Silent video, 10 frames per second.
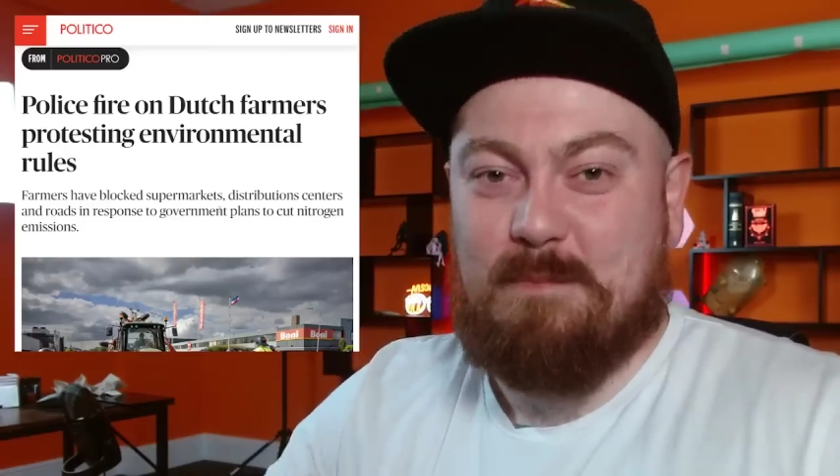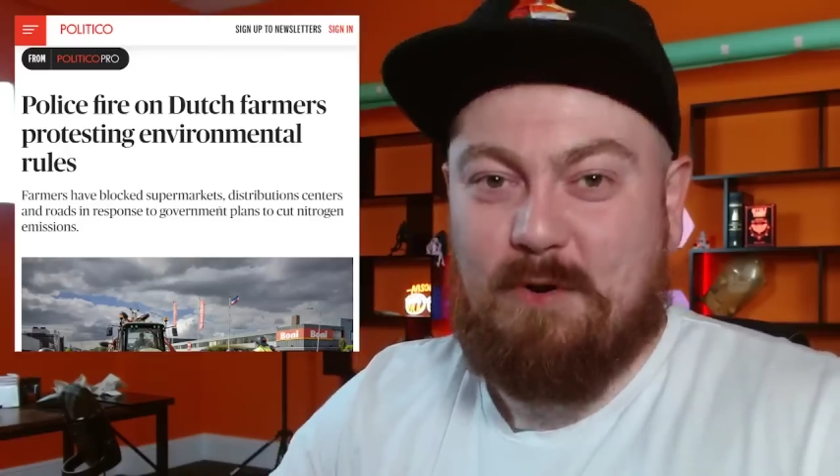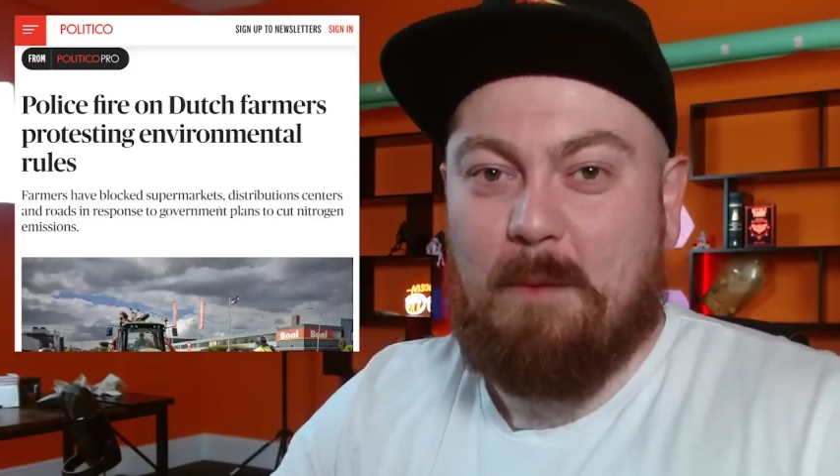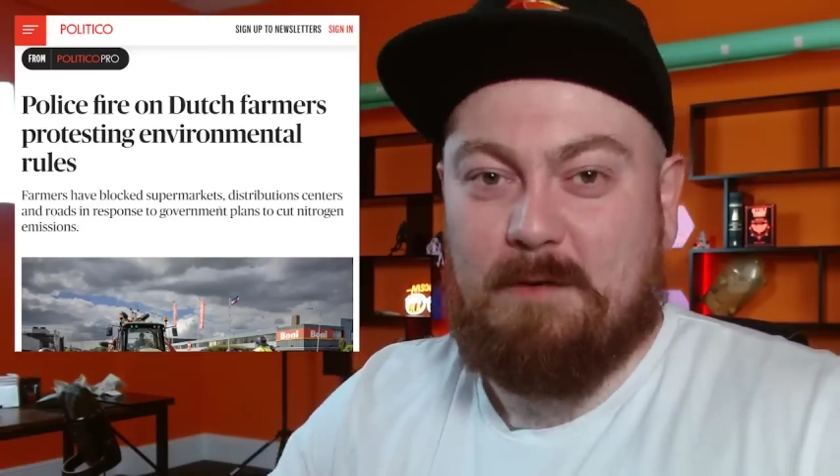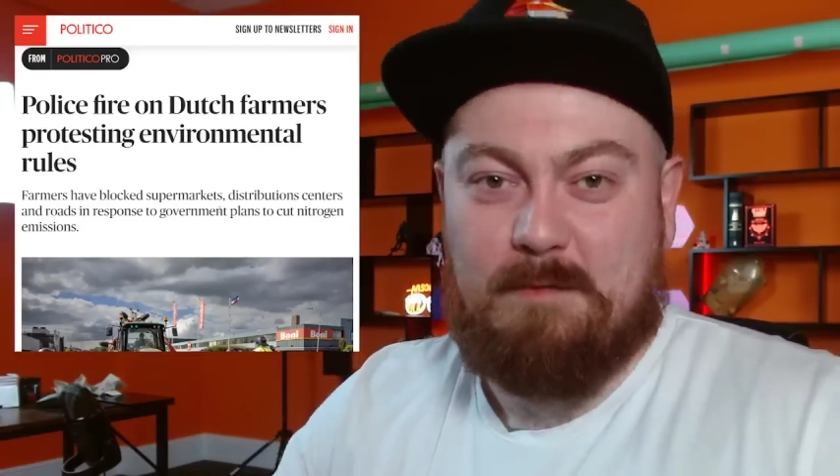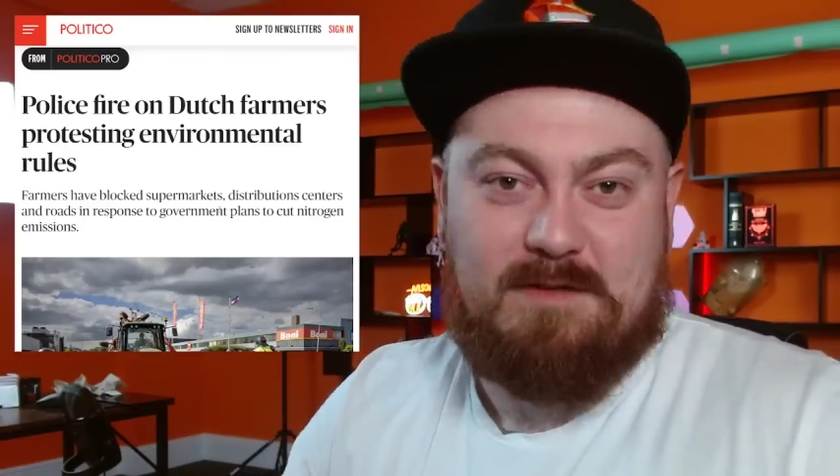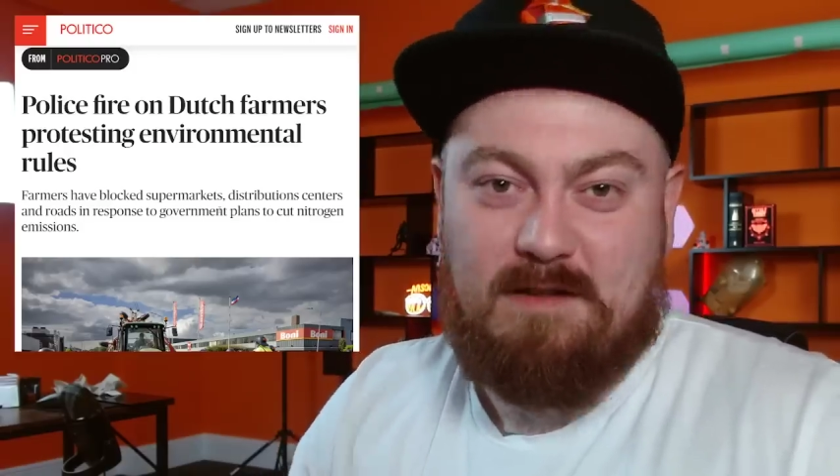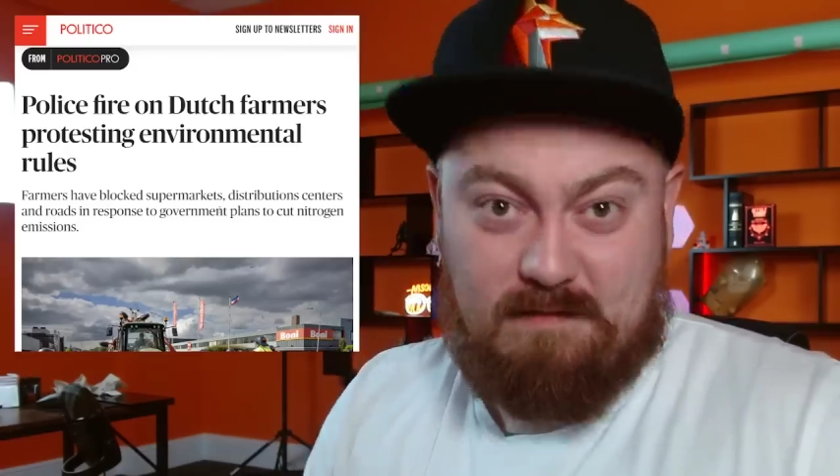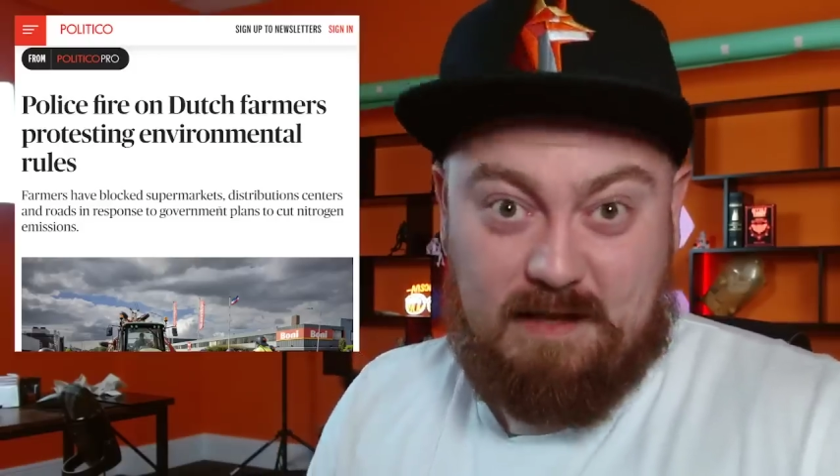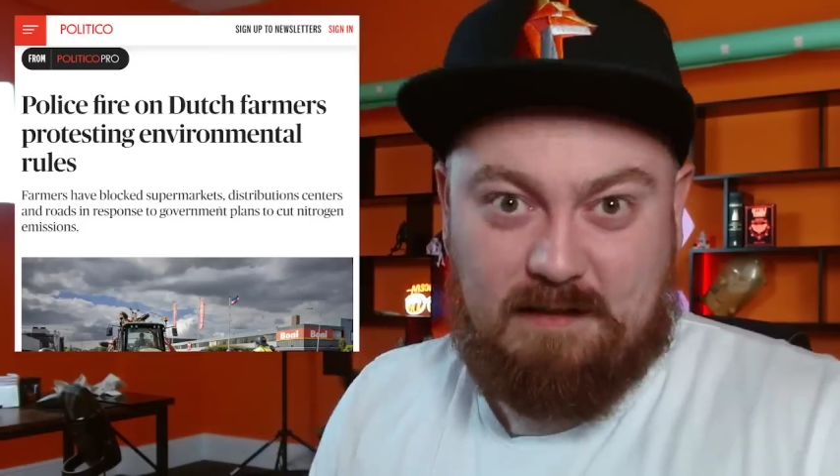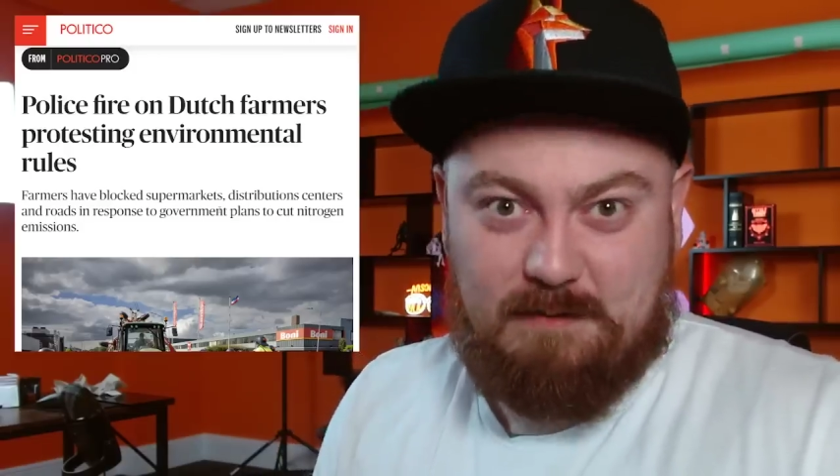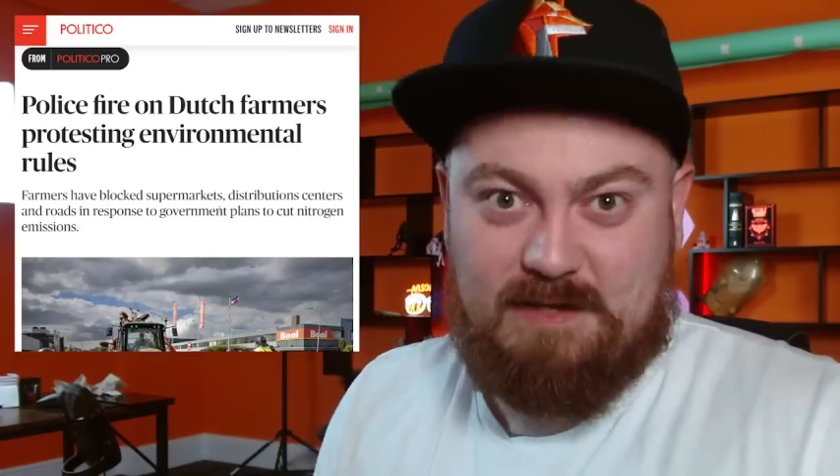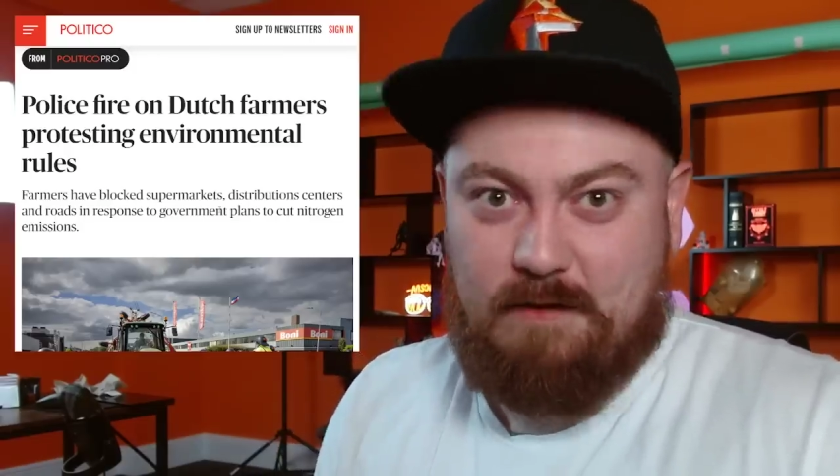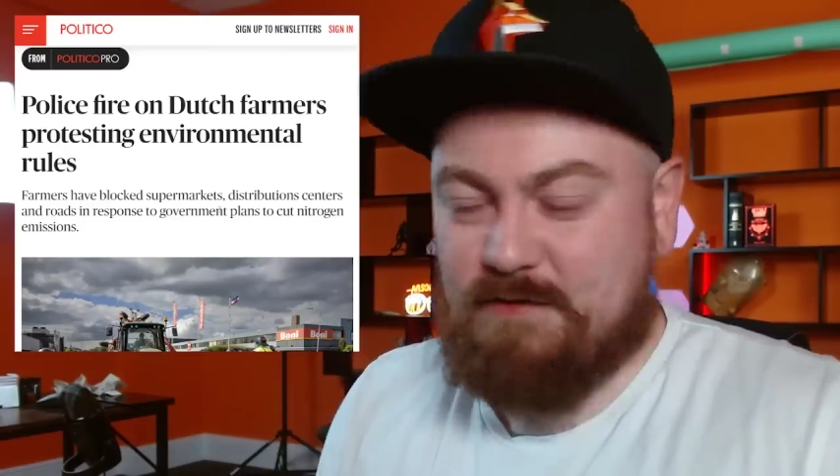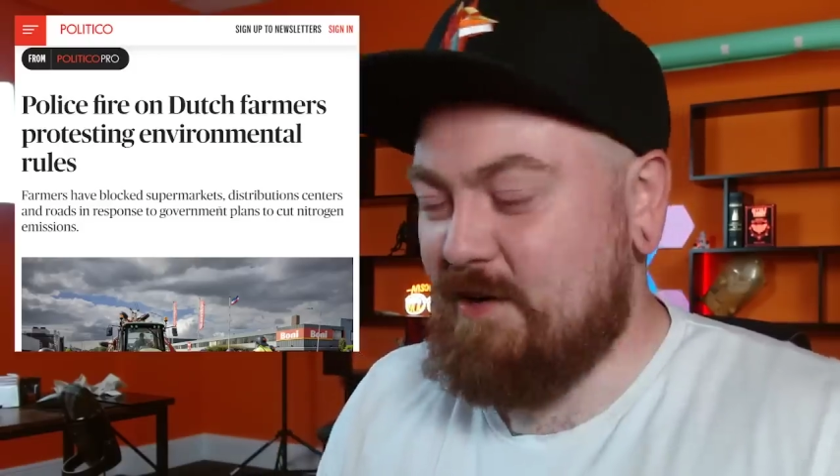problems that they
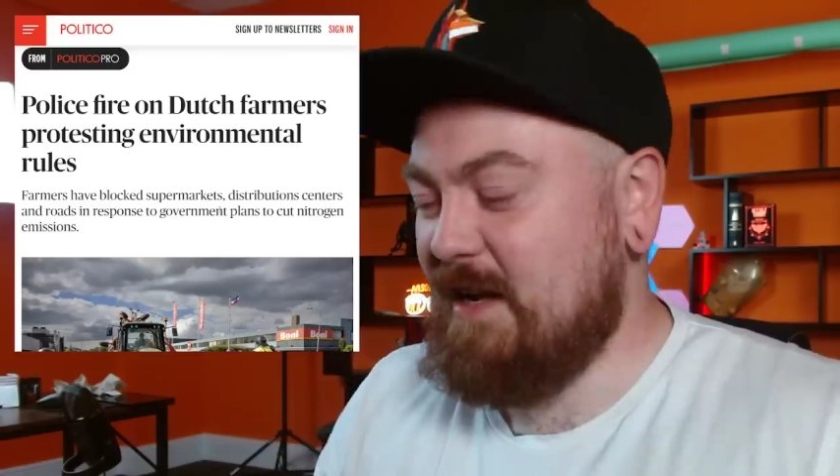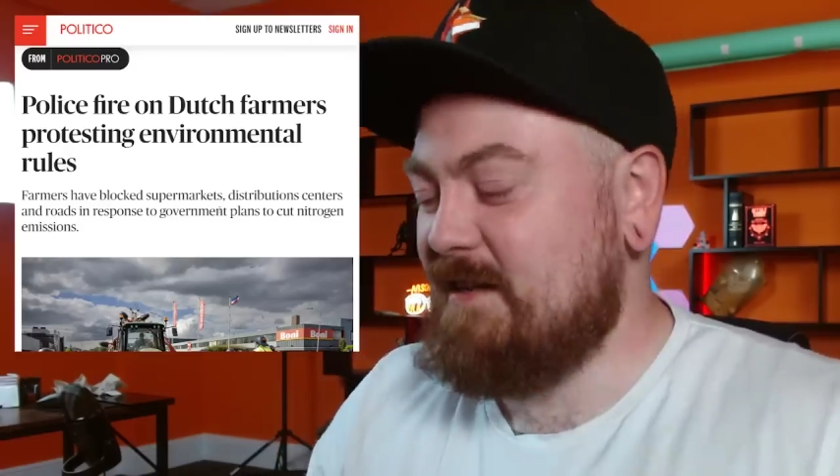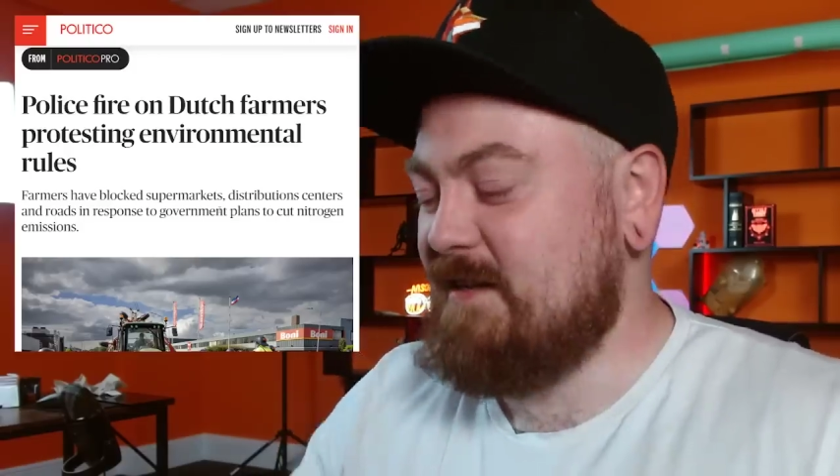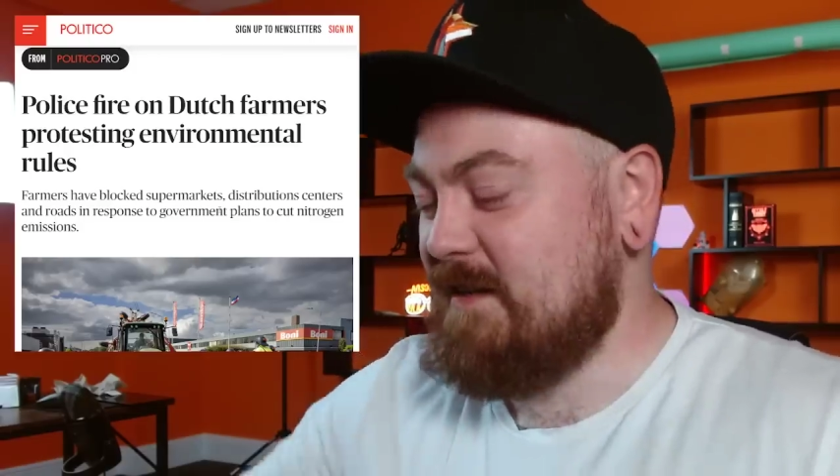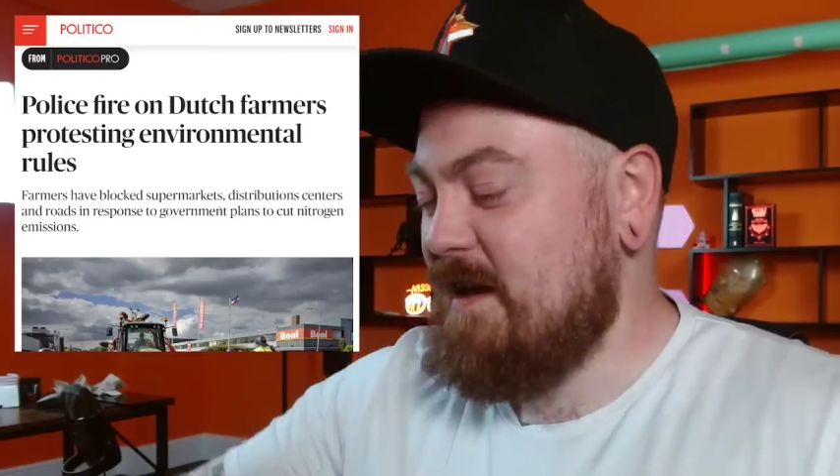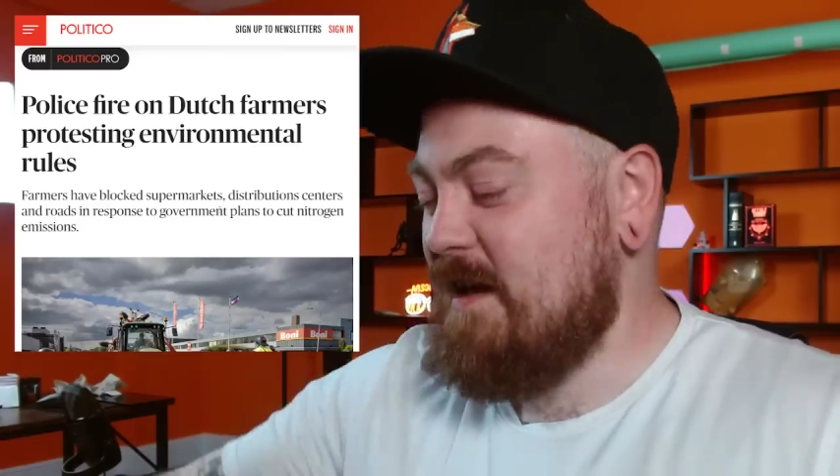themselves created,